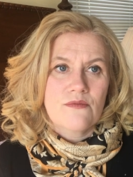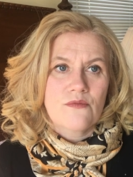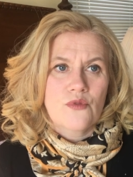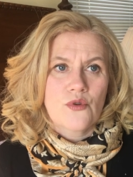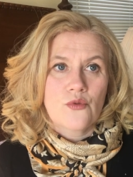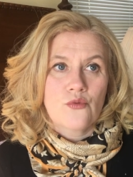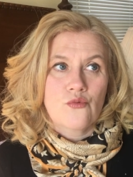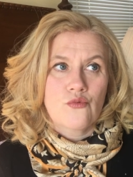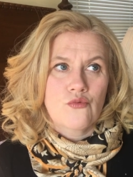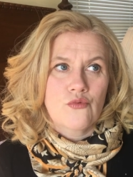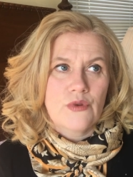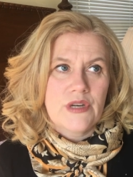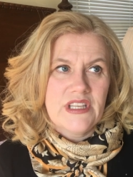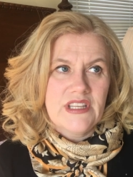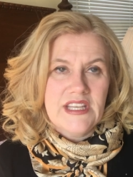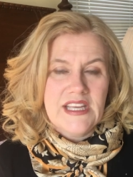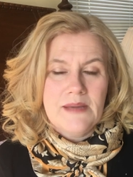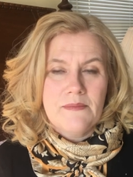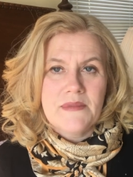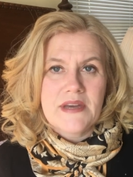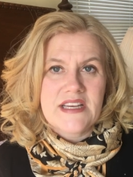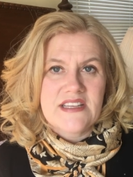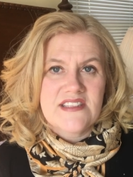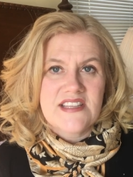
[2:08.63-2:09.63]
were really
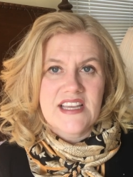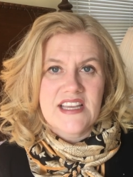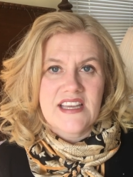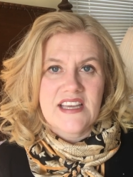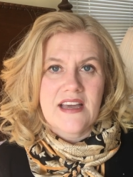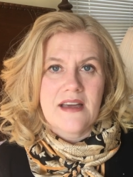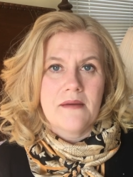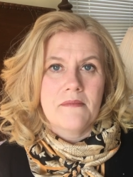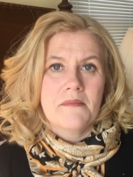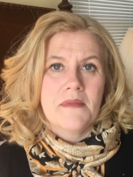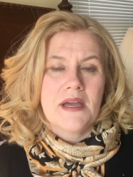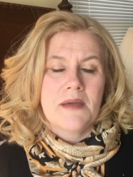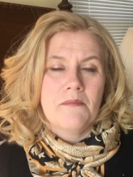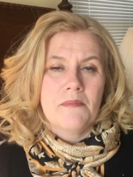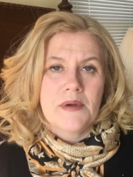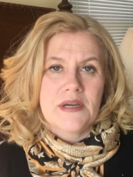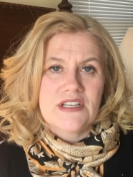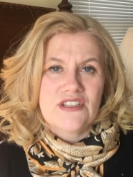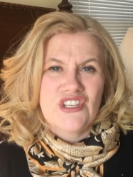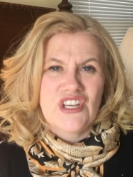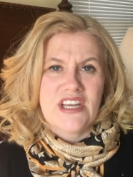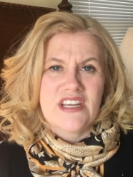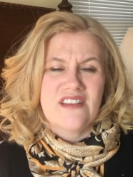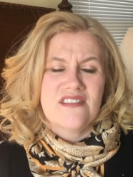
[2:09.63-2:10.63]
messing up my
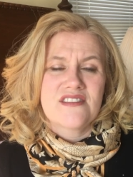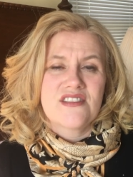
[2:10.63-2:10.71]
budget.